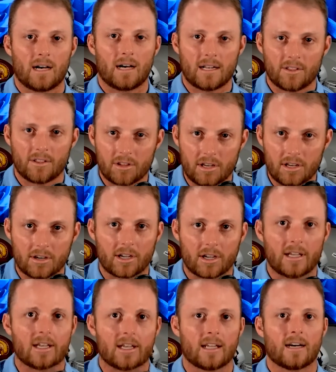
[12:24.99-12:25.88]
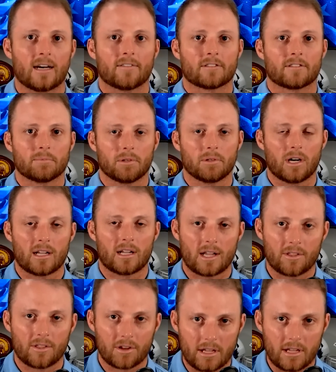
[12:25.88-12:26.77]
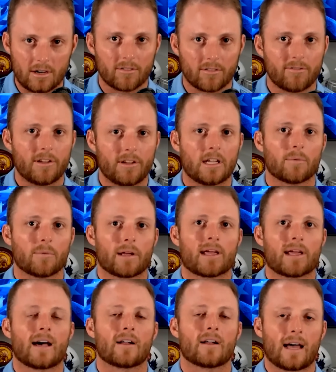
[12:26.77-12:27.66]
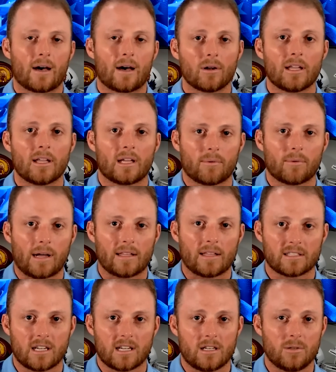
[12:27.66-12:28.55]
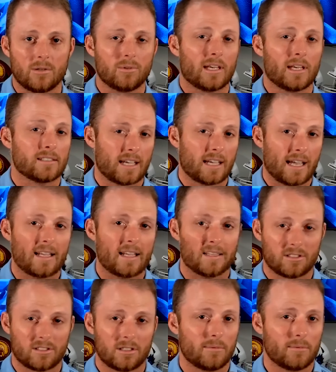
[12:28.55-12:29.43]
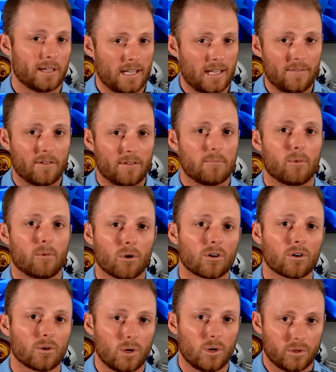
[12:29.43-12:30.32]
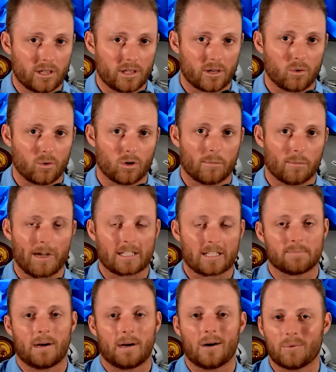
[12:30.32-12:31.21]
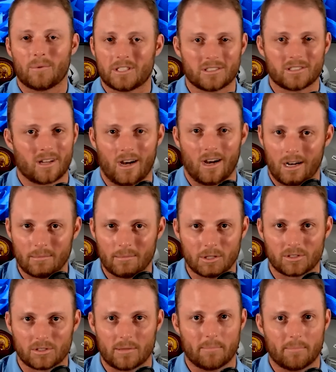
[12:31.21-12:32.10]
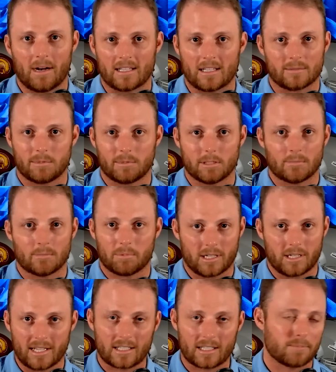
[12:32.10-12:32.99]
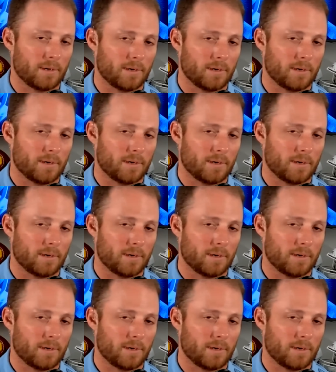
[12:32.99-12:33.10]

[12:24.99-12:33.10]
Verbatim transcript: another year getting comfortable, another year figuring out how Lincoln Riley's going to do things and assuming even more growth at the quarterback spot, which is almost impossible to predict.